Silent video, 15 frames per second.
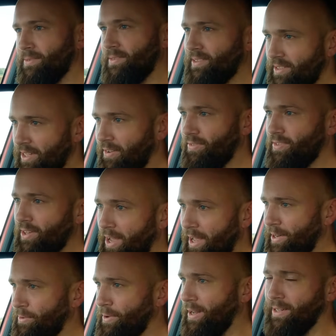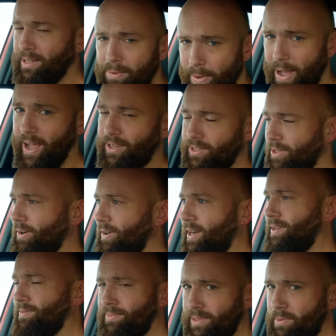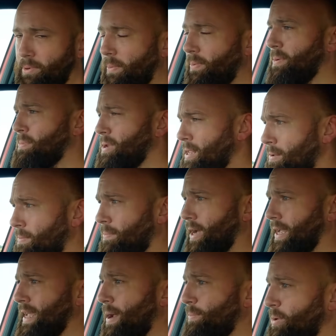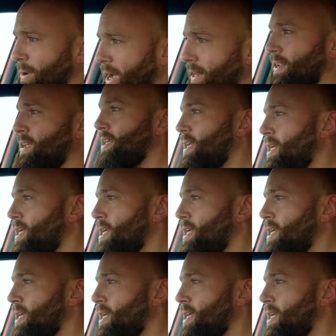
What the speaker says: Stuff sliding around in the back, sorry, it's probably my cameraman.